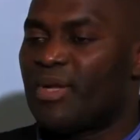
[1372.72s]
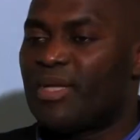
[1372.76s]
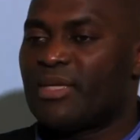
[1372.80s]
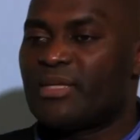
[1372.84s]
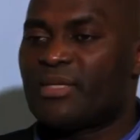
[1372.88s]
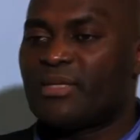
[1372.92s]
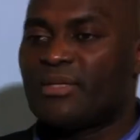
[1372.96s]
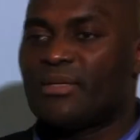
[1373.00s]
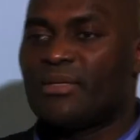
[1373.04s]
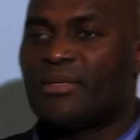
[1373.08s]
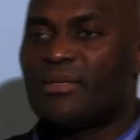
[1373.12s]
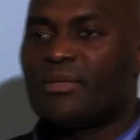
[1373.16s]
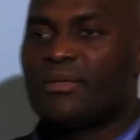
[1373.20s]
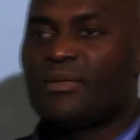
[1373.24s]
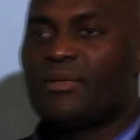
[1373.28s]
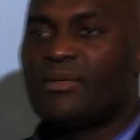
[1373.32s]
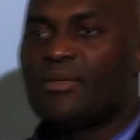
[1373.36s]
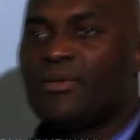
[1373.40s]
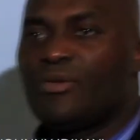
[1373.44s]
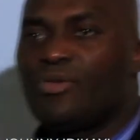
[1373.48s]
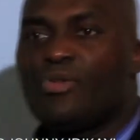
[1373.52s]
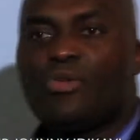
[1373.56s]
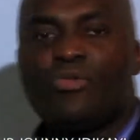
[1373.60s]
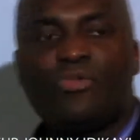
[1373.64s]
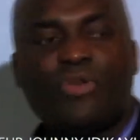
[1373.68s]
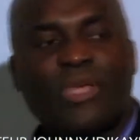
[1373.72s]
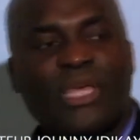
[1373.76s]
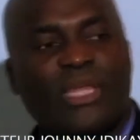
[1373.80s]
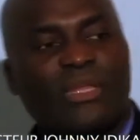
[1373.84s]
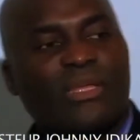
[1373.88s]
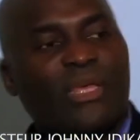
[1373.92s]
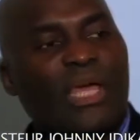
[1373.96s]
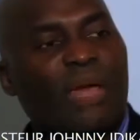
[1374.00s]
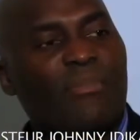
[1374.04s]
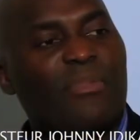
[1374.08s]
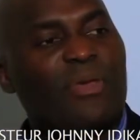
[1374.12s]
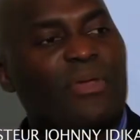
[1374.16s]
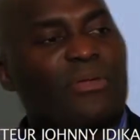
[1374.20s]
place. You know, you
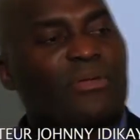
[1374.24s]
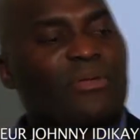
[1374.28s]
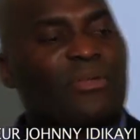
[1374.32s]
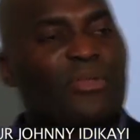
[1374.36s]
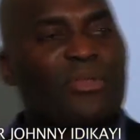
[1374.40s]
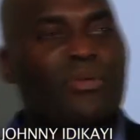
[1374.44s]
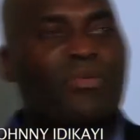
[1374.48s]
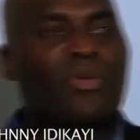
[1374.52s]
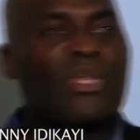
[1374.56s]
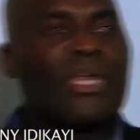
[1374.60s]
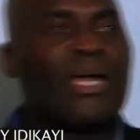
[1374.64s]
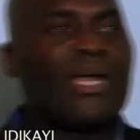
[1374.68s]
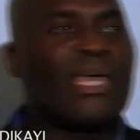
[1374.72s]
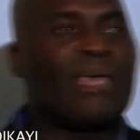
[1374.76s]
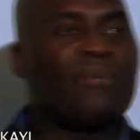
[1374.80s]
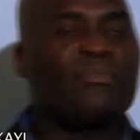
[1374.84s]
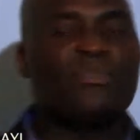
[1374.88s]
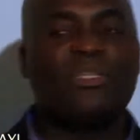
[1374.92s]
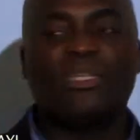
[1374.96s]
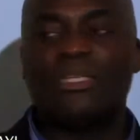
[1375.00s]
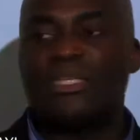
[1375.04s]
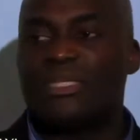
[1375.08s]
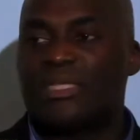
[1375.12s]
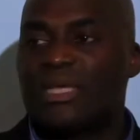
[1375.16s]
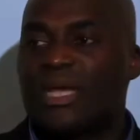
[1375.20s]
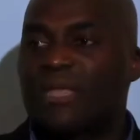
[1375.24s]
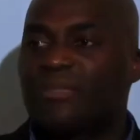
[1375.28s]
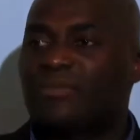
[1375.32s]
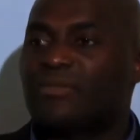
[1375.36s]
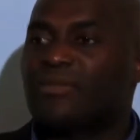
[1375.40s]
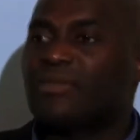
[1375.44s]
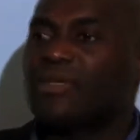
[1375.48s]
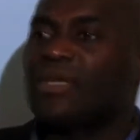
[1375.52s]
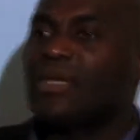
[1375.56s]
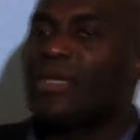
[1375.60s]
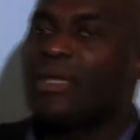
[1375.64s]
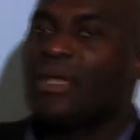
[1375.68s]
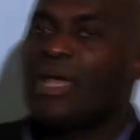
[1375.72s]
can come, you know, when I came in this
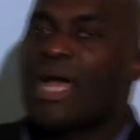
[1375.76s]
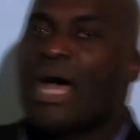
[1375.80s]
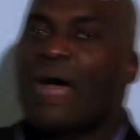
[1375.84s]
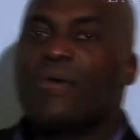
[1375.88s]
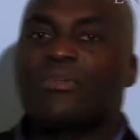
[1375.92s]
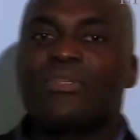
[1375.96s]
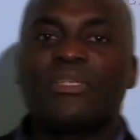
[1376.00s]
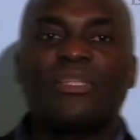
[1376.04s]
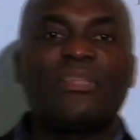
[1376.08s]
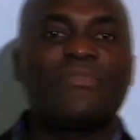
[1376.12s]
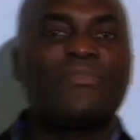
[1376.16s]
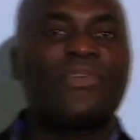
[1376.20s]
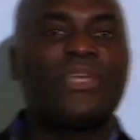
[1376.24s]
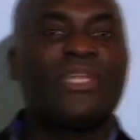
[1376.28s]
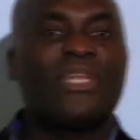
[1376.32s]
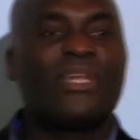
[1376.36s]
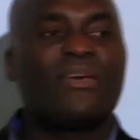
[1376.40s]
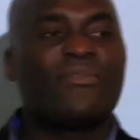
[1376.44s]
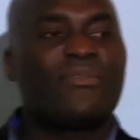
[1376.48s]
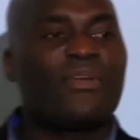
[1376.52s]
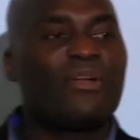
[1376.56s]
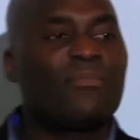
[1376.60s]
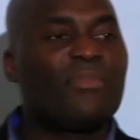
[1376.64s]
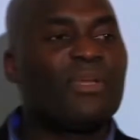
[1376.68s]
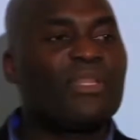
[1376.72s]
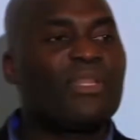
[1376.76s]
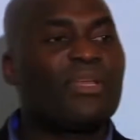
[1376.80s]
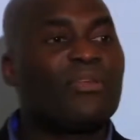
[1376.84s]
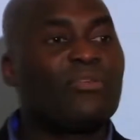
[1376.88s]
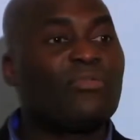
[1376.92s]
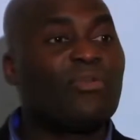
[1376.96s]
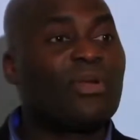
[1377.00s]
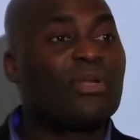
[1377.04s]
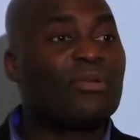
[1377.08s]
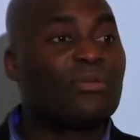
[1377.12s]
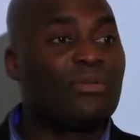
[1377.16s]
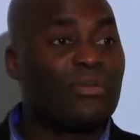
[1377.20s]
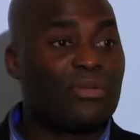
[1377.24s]
country, I was living in an environment that
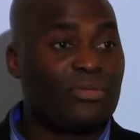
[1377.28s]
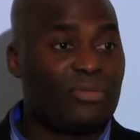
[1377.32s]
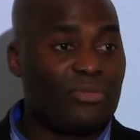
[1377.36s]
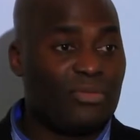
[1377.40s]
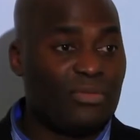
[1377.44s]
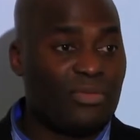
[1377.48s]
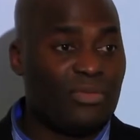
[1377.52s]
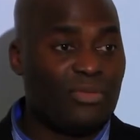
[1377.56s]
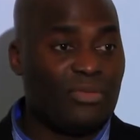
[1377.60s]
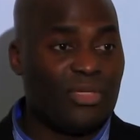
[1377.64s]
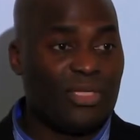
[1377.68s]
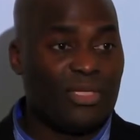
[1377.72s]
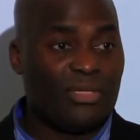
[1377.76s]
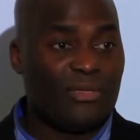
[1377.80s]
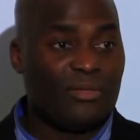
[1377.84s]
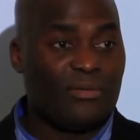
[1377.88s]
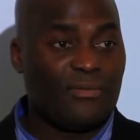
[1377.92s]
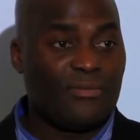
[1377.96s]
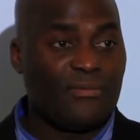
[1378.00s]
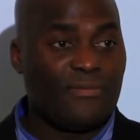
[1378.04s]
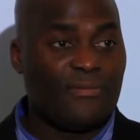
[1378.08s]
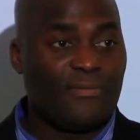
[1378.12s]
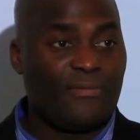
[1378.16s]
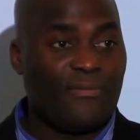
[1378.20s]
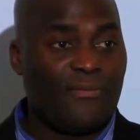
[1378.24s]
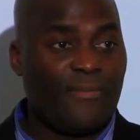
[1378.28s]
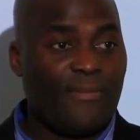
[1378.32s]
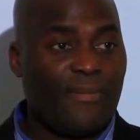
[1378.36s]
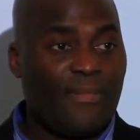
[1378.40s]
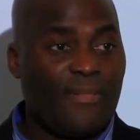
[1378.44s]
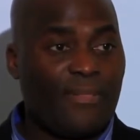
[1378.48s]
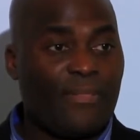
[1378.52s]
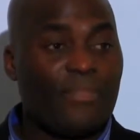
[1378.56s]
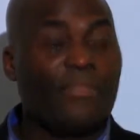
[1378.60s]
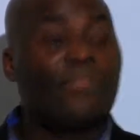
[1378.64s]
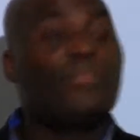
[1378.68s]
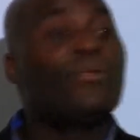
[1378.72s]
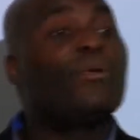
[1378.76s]
no one goes to you.
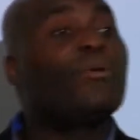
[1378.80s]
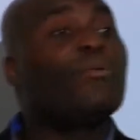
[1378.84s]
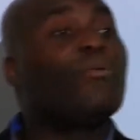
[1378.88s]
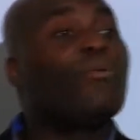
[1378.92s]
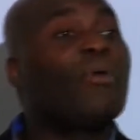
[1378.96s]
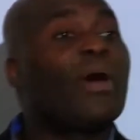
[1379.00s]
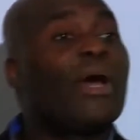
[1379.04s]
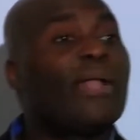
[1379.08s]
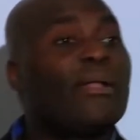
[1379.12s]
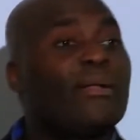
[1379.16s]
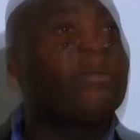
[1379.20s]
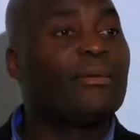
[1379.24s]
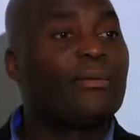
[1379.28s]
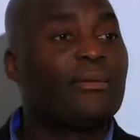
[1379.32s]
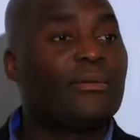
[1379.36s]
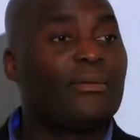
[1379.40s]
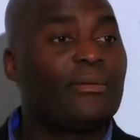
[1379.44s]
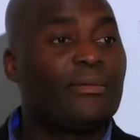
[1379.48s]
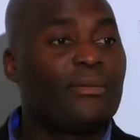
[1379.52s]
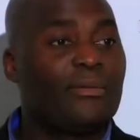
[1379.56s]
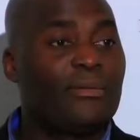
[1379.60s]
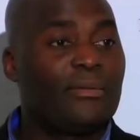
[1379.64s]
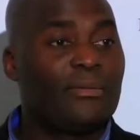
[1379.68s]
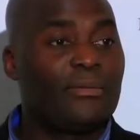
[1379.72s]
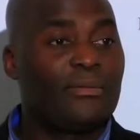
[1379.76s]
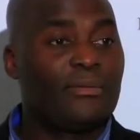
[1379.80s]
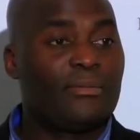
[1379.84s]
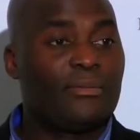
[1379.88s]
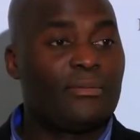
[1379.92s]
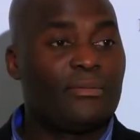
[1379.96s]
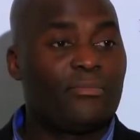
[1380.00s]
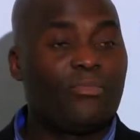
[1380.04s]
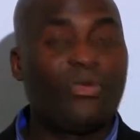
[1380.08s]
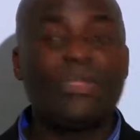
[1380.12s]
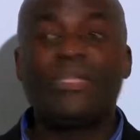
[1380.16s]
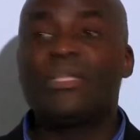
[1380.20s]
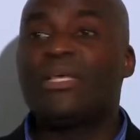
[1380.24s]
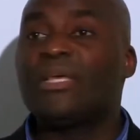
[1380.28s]
No one.
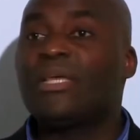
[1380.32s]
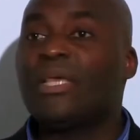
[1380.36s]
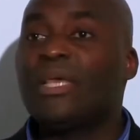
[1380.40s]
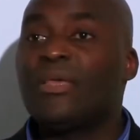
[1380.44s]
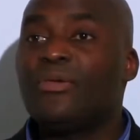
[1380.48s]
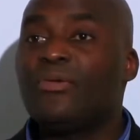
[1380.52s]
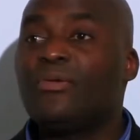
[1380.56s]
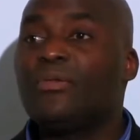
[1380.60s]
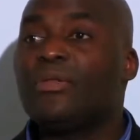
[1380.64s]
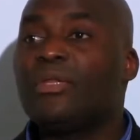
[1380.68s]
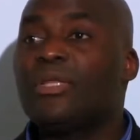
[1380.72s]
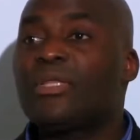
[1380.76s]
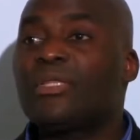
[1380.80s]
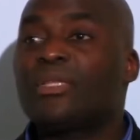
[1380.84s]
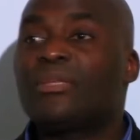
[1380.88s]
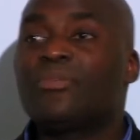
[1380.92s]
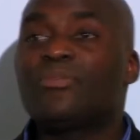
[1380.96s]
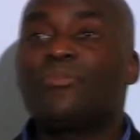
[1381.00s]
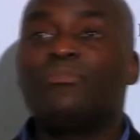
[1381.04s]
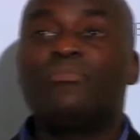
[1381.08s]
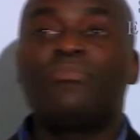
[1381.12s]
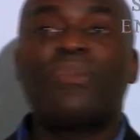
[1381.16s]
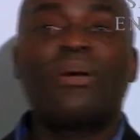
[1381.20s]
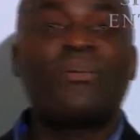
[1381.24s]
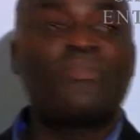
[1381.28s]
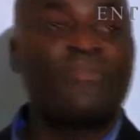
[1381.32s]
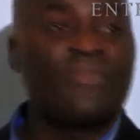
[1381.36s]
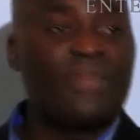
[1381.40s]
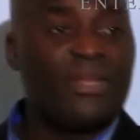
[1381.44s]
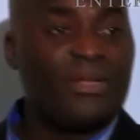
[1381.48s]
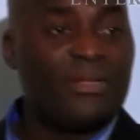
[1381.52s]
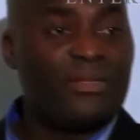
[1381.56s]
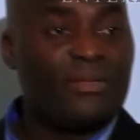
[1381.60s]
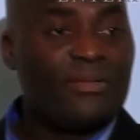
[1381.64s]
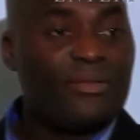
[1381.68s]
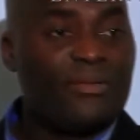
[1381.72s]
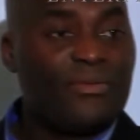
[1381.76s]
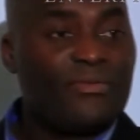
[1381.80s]
When they hear you in, they tell you, my
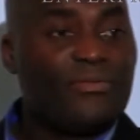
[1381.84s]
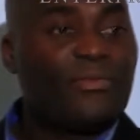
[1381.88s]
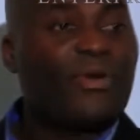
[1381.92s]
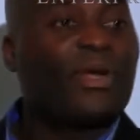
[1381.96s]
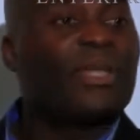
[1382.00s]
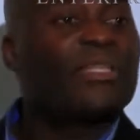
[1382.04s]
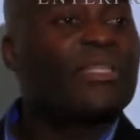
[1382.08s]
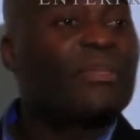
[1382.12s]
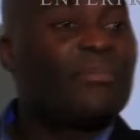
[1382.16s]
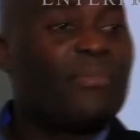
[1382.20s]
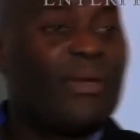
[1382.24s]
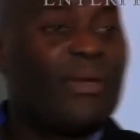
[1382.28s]
friend, forget